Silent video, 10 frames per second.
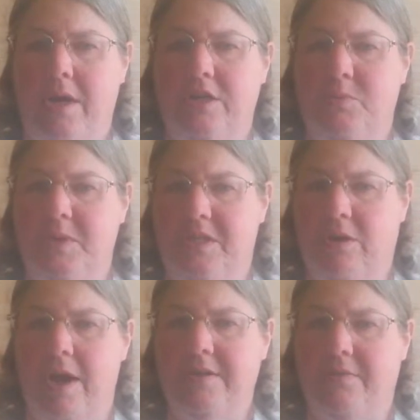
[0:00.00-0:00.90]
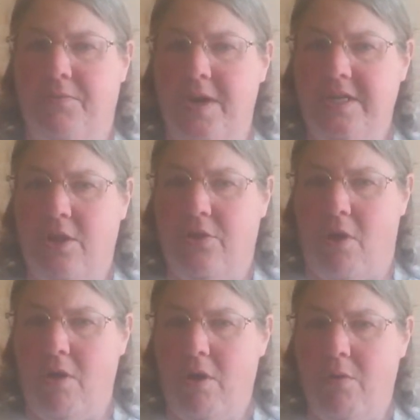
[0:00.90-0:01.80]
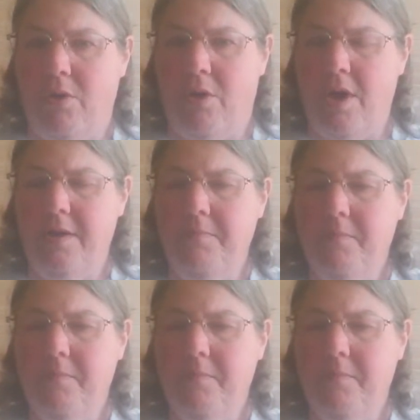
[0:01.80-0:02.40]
because we still have some freeze and thaw going on,